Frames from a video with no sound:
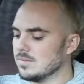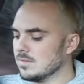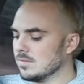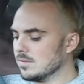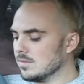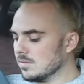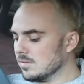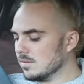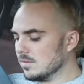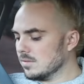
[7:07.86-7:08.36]

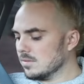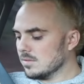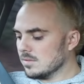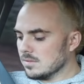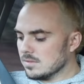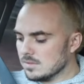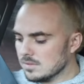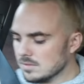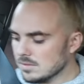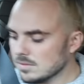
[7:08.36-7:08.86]

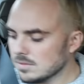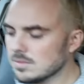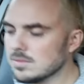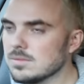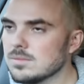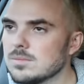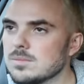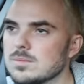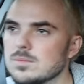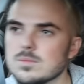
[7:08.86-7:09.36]

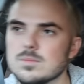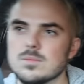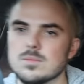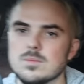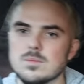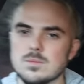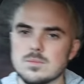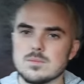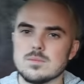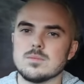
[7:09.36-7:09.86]

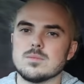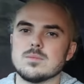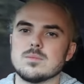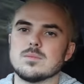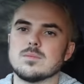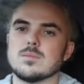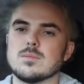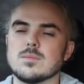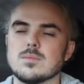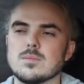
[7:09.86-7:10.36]

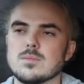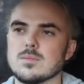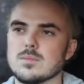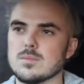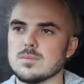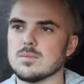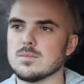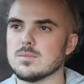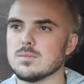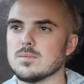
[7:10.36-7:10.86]

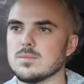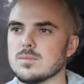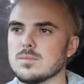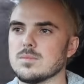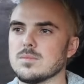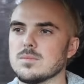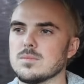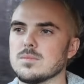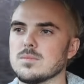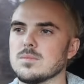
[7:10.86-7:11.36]

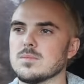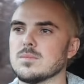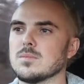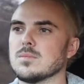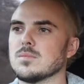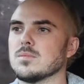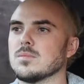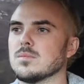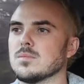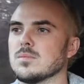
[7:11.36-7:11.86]

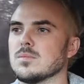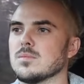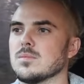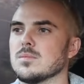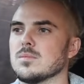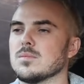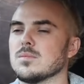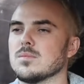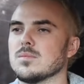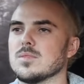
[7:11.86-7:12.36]

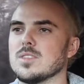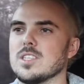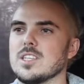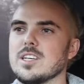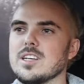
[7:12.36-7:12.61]
This person isn't speaking.